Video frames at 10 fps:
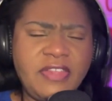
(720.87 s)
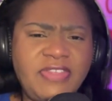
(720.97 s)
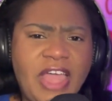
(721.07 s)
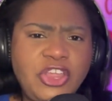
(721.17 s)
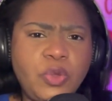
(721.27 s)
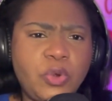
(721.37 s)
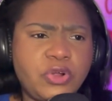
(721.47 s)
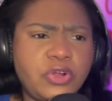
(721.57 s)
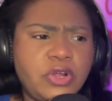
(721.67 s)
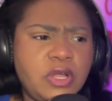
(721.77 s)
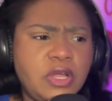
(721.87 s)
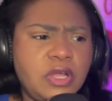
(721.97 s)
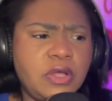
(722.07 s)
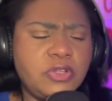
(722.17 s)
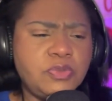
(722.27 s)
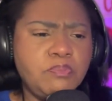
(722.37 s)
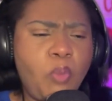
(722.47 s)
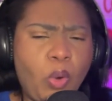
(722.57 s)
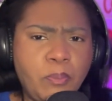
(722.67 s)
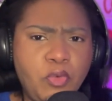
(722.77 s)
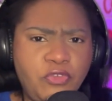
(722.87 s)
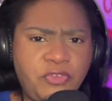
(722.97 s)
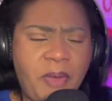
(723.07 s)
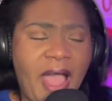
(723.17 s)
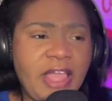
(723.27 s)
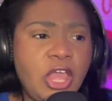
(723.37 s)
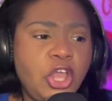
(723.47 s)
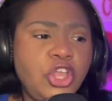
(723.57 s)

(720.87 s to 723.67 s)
that you were more moved by.